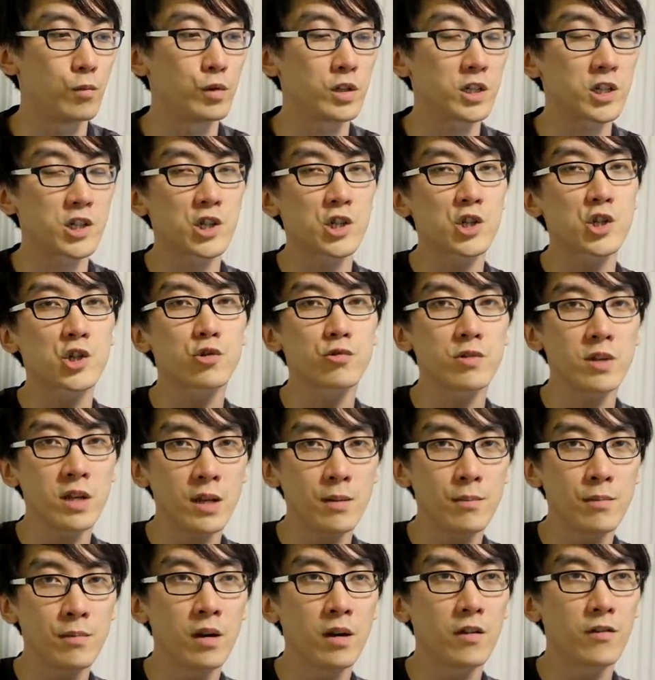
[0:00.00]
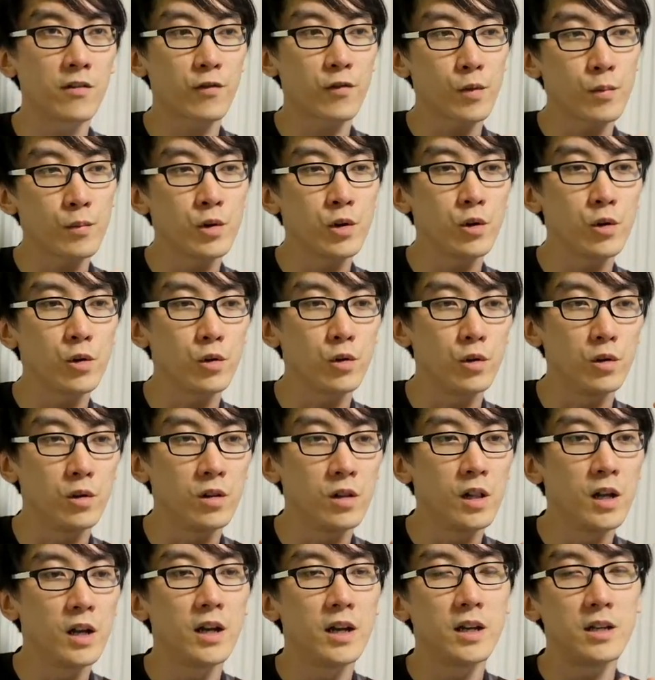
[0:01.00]
which stream from
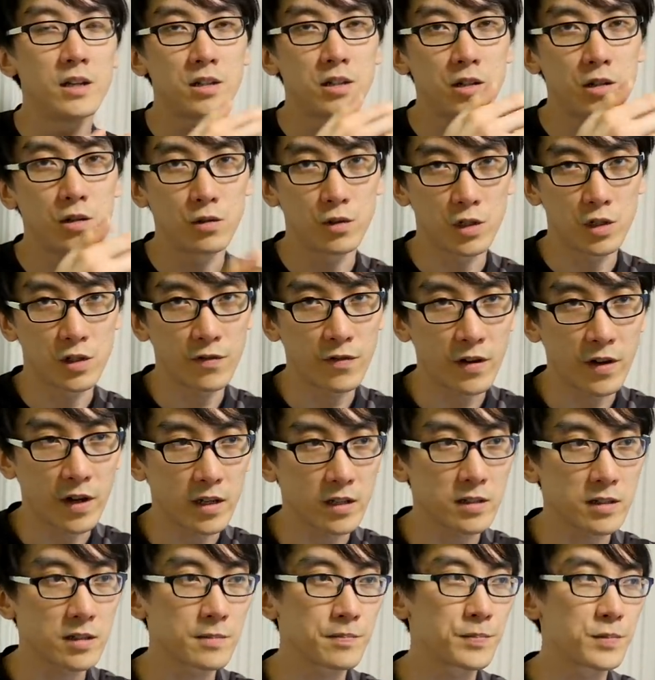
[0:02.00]
Google to your device.